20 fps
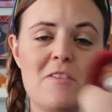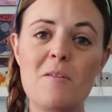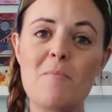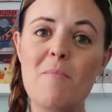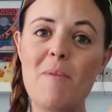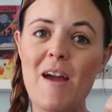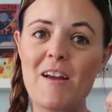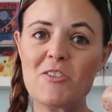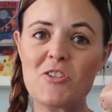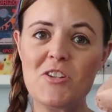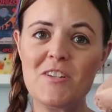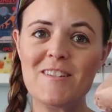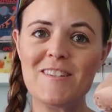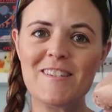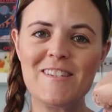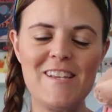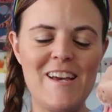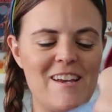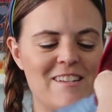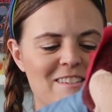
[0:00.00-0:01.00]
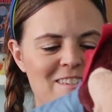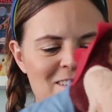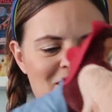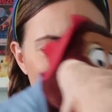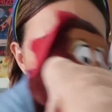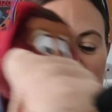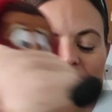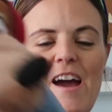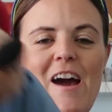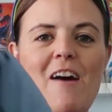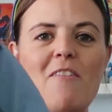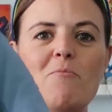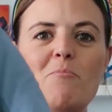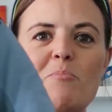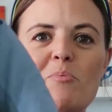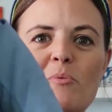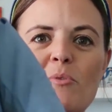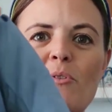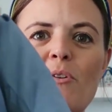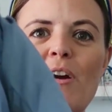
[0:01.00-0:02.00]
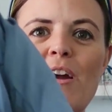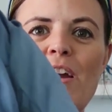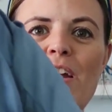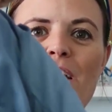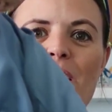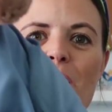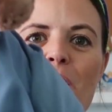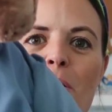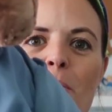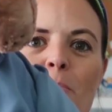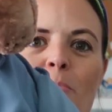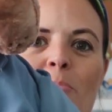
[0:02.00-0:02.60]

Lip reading: the matching set. So I have Brer